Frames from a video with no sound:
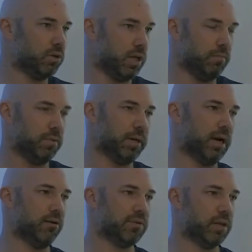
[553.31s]
implement it
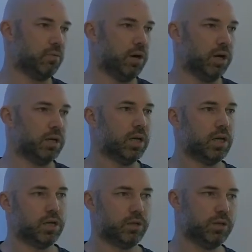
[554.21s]
however they want,
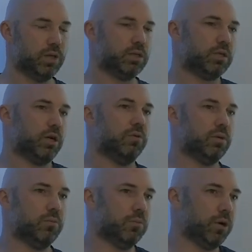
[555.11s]
you need to start with a
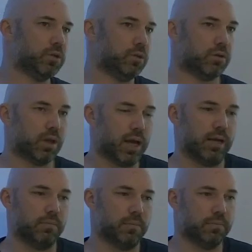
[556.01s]
more modular client,
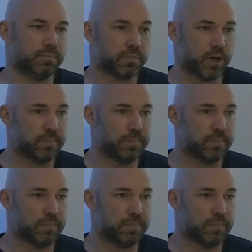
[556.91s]
right?